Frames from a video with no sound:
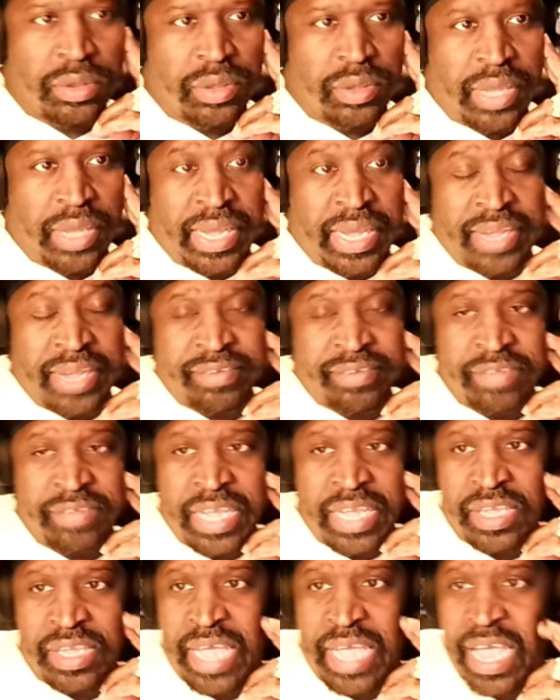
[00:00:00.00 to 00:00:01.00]
I had
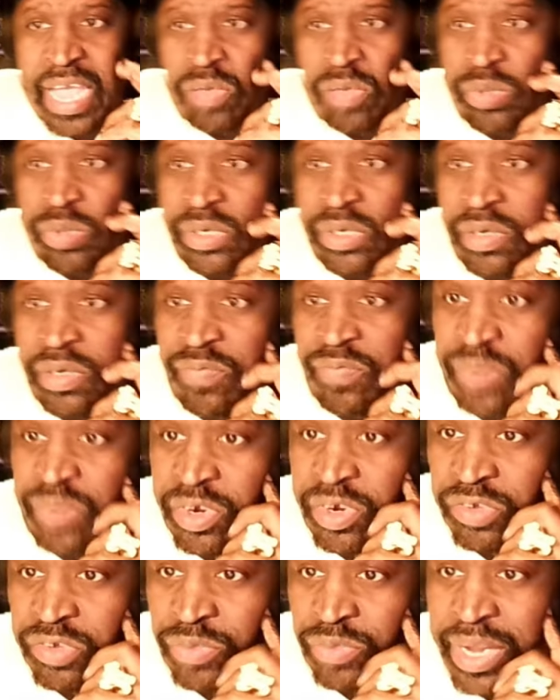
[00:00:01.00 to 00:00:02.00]
Snake Eye winning the
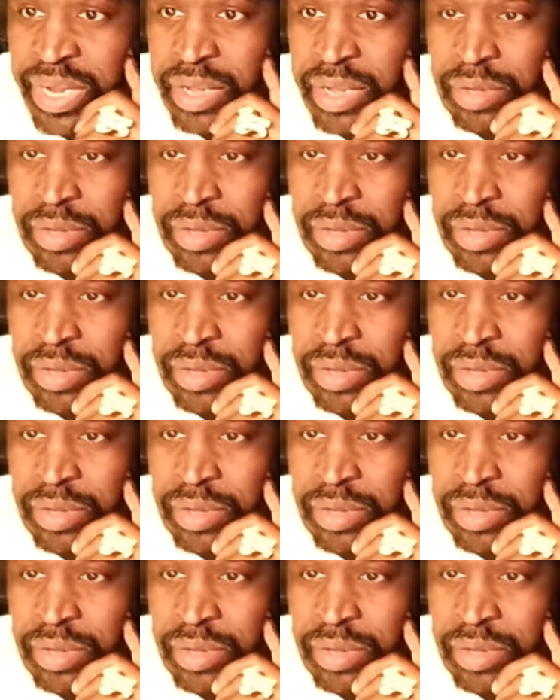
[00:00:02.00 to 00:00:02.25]
first round.